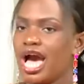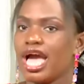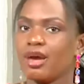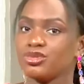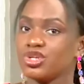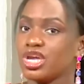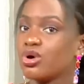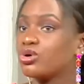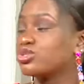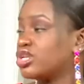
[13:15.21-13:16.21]
I am doing a
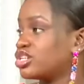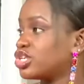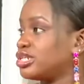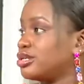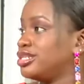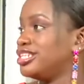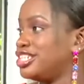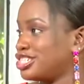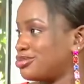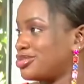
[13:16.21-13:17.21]
course on actually
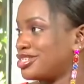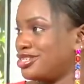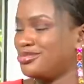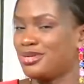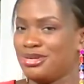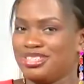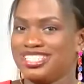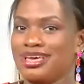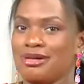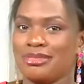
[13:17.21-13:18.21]
leadership skills because
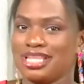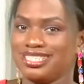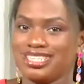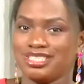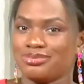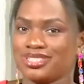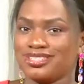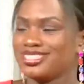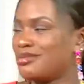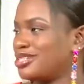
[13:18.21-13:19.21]
my leadership
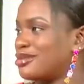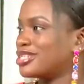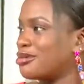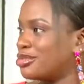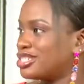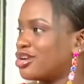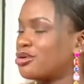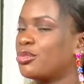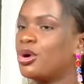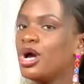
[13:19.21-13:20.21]
skills sometimes can be
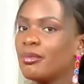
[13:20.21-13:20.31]
terrible.